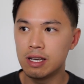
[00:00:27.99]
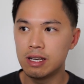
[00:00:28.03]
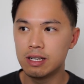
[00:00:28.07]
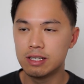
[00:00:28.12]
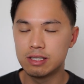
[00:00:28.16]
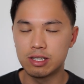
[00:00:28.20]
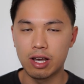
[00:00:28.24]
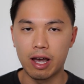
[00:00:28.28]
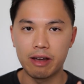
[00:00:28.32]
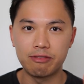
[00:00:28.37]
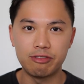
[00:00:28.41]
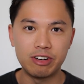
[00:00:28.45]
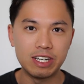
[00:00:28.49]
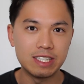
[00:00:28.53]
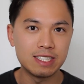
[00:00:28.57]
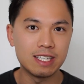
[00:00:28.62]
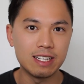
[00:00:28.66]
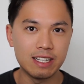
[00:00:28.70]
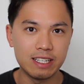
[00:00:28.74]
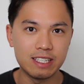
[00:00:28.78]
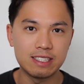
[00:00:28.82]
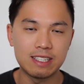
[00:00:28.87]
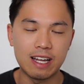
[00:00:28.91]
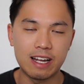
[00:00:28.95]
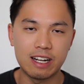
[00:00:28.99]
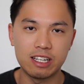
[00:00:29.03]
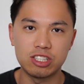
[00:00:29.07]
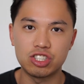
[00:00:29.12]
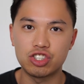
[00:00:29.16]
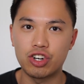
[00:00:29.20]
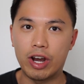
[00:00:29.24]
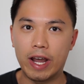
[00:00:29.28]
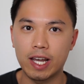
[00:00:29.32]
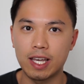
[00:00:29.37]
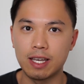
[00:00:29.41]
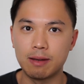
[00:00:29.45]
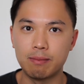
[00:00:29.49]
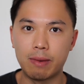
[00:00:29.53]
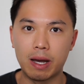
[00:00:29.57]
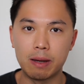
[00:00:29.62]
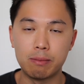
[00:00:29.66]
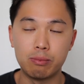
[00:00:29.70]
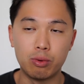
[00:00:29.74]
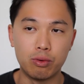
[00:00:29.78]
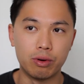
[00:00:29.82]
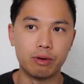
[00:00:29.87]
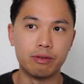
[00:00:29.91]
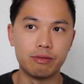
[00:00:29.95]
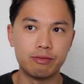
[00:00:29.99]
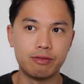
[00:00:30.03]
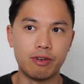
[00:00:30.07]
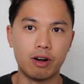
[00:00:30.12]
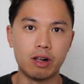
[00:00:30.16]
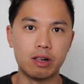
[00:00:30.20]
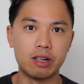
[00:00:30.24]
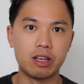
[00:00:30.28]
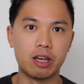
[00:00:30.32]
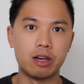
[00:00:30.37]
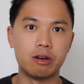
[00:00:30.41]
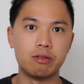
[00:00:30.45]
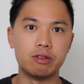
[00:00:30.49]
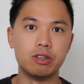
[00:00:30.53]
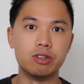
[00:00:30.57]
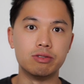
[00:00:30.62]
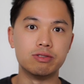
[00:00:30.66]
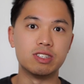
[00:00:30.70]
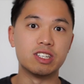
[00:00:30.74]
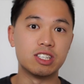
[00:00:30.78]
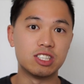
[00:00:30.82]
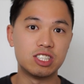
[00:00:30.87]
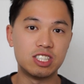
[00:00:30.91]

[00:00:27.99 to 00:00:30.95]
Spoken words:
So I've recently started tracking my portfolio using